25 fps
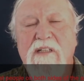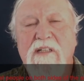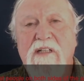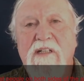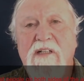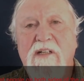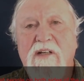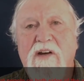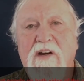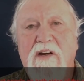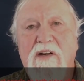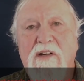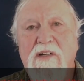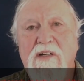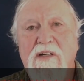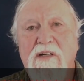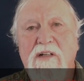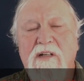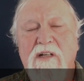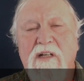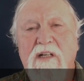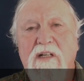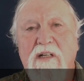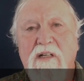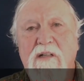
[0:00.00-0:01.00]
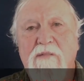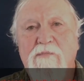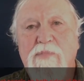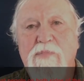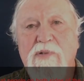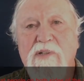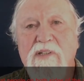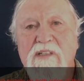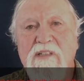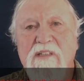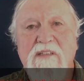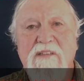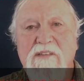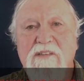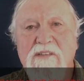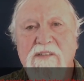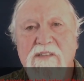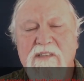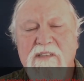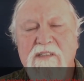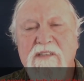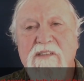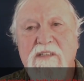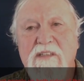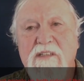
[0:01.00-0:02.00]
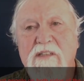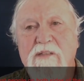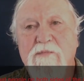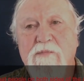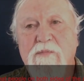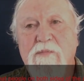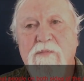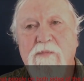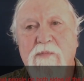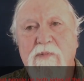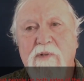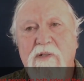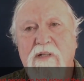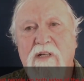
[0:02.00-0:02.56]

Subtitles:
our political system,